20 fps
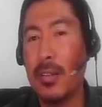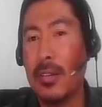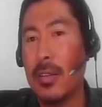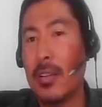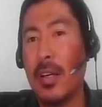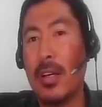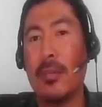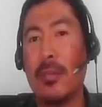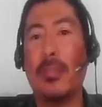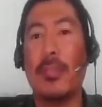
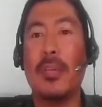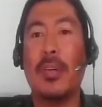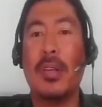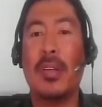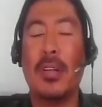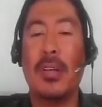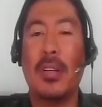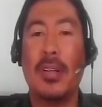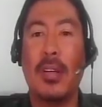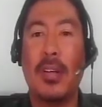time.
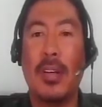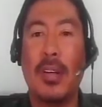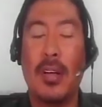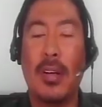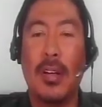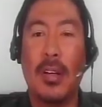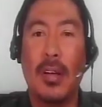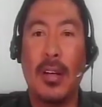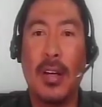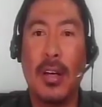Yeah.
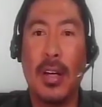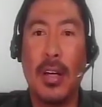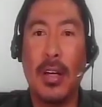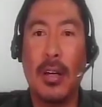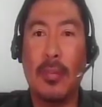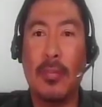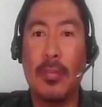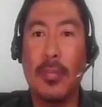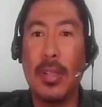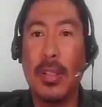
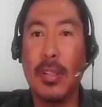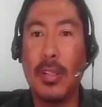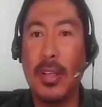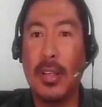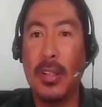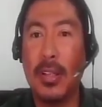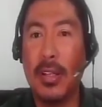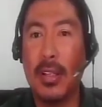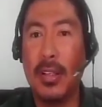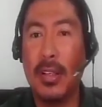Um,
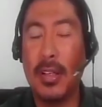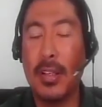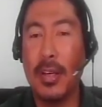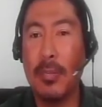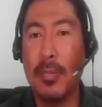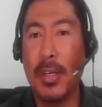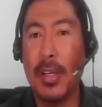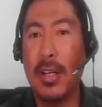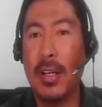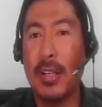the, the, the,
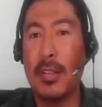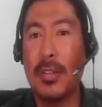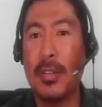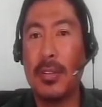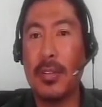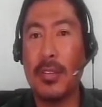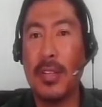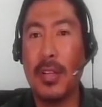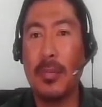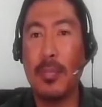chemical
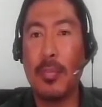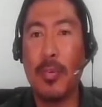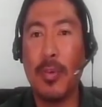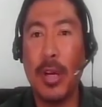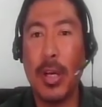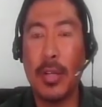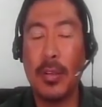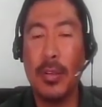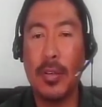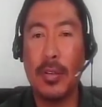does not
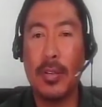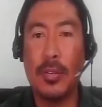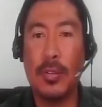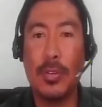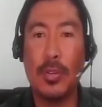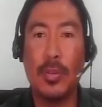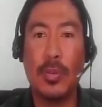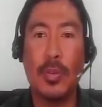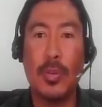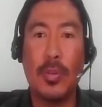break down
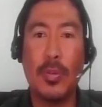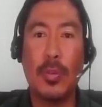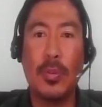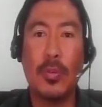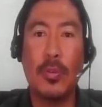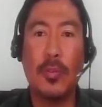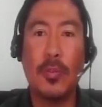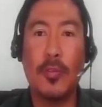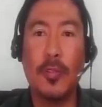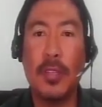
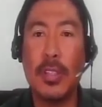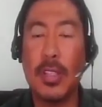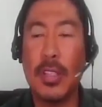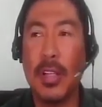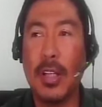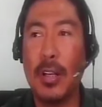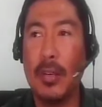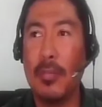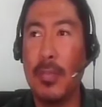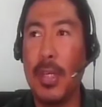through
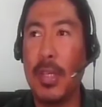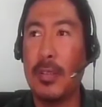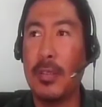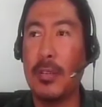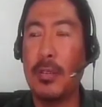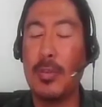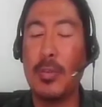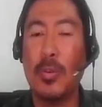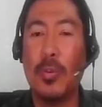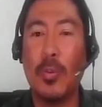physical
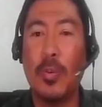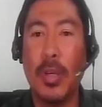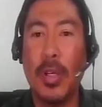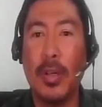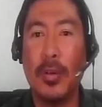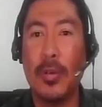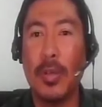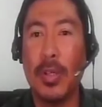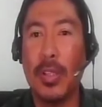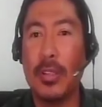means, through
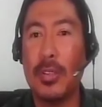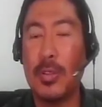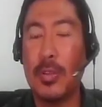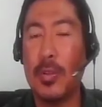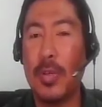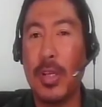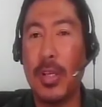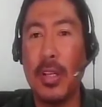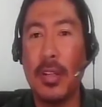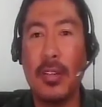weathering,
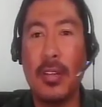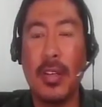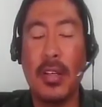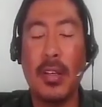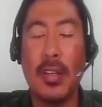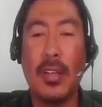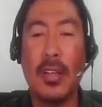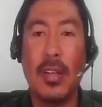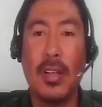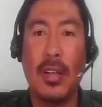through anything.
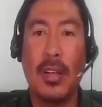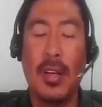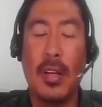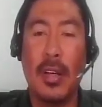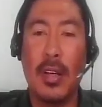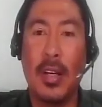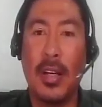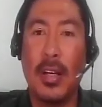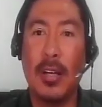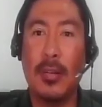
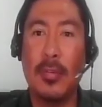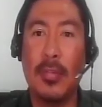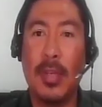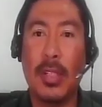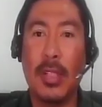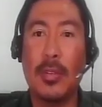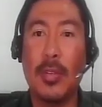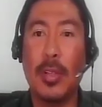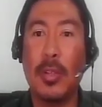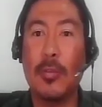Um,
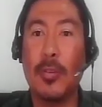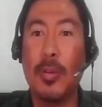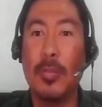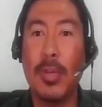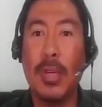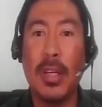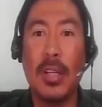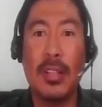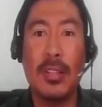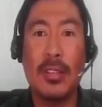and so it
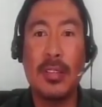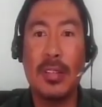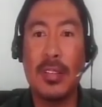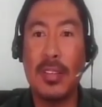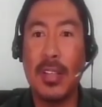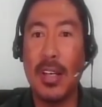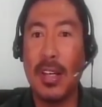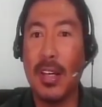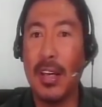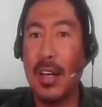remains
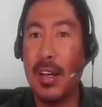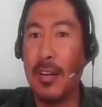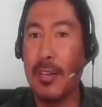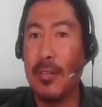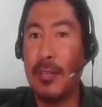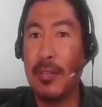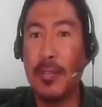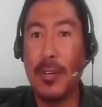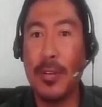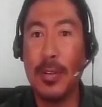
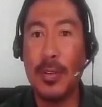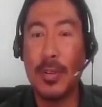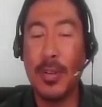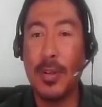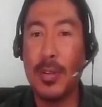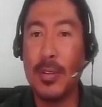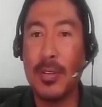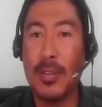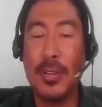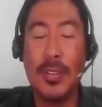uh, for
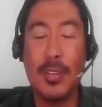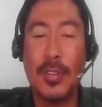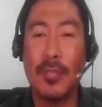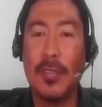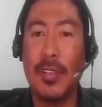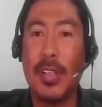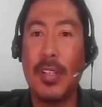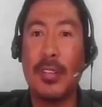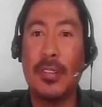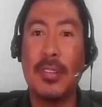thousands
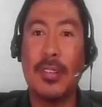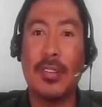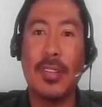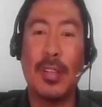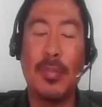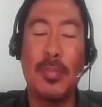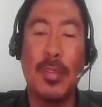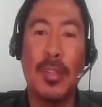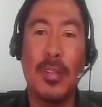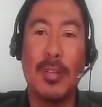of years.
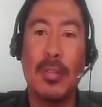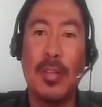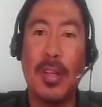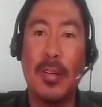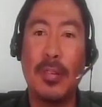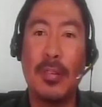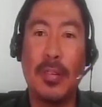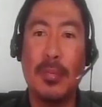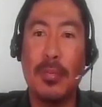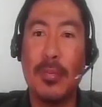I mean,
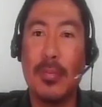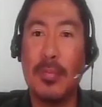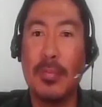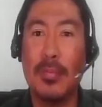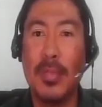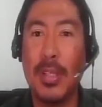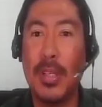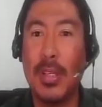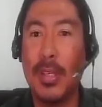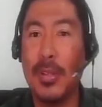uh,
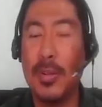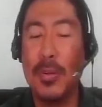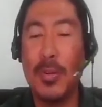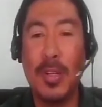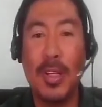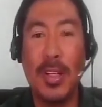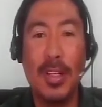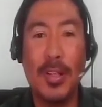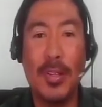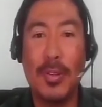me, you,
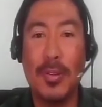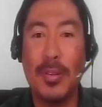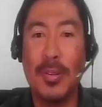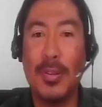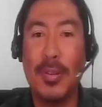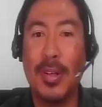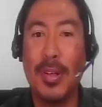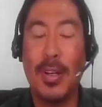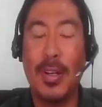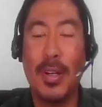
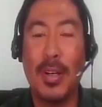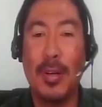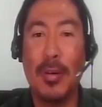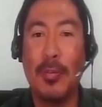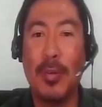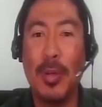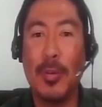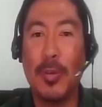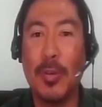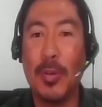Leo,
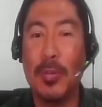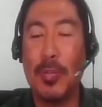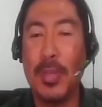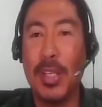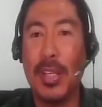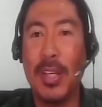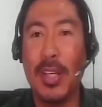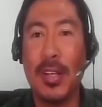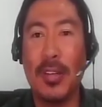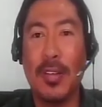we won't
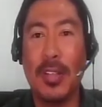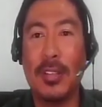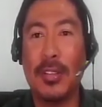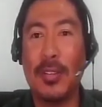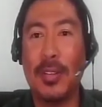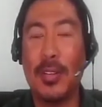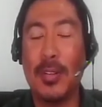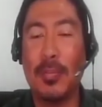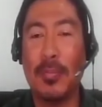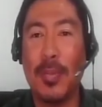be here, and
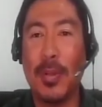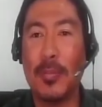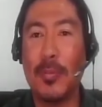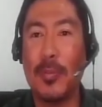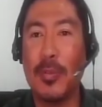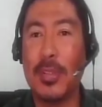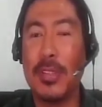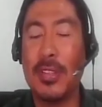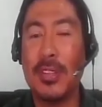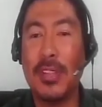certain
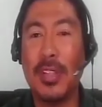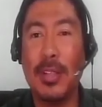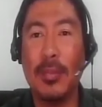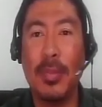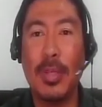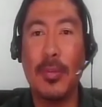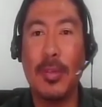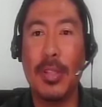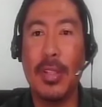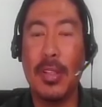POPs will still
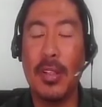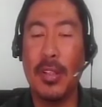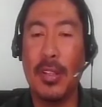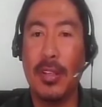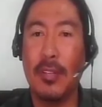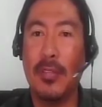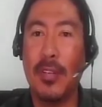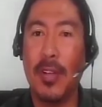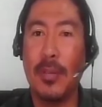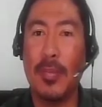be within the
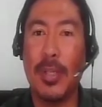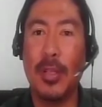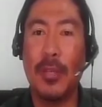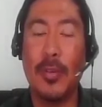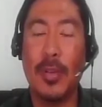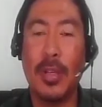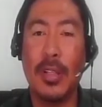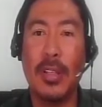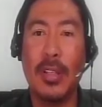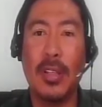environment
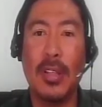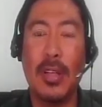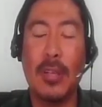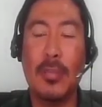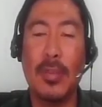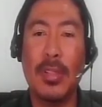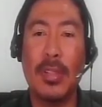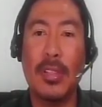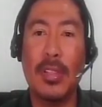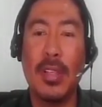creating
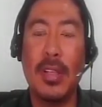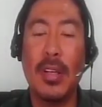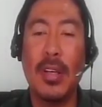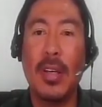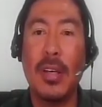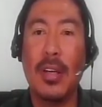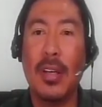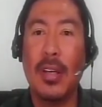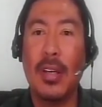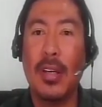damage.
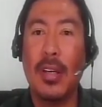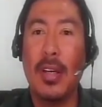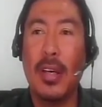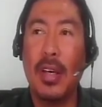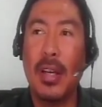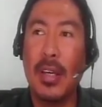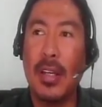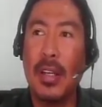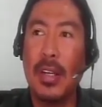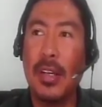
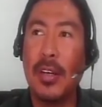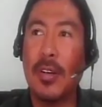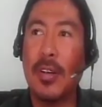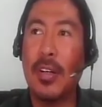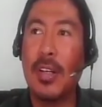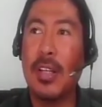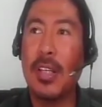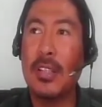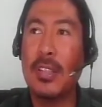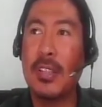Uh, in the
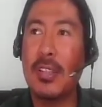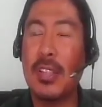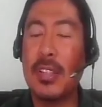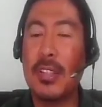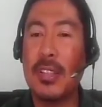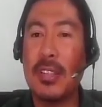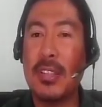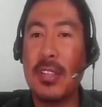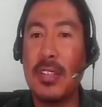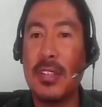early
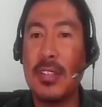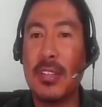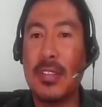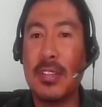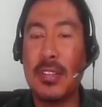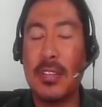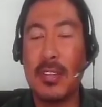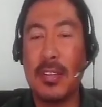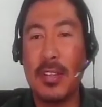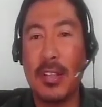
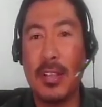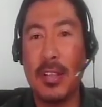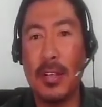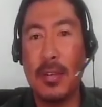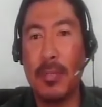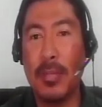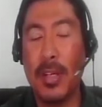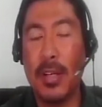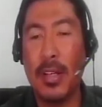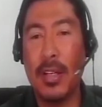60s, uh,
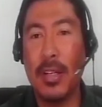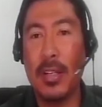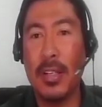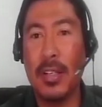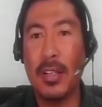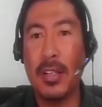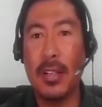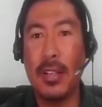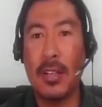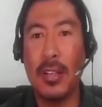
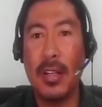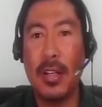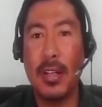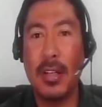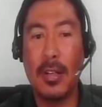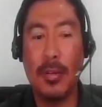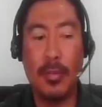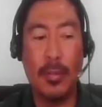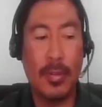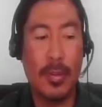Marlene,
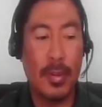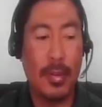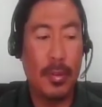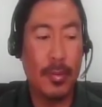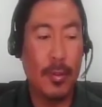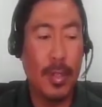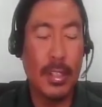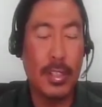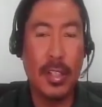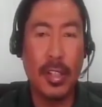um,
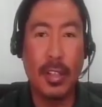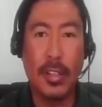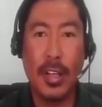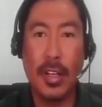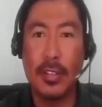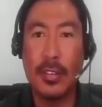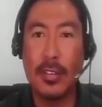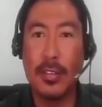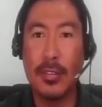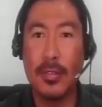Rachel
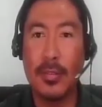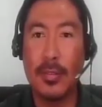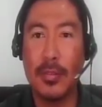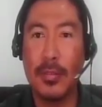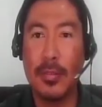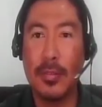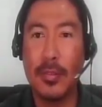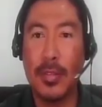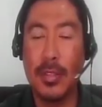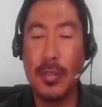Carson,
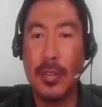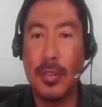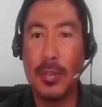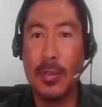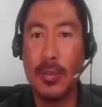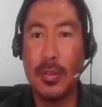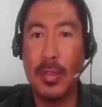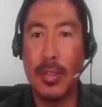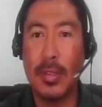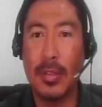which
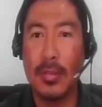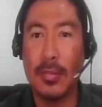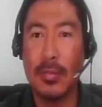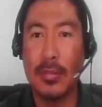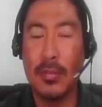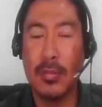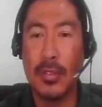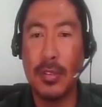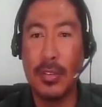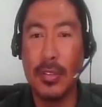was uh,
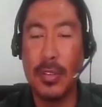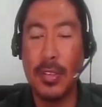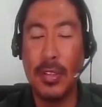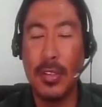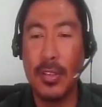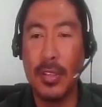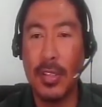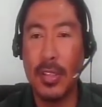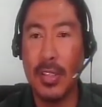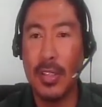
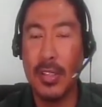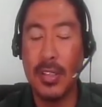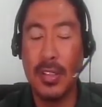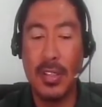considered the,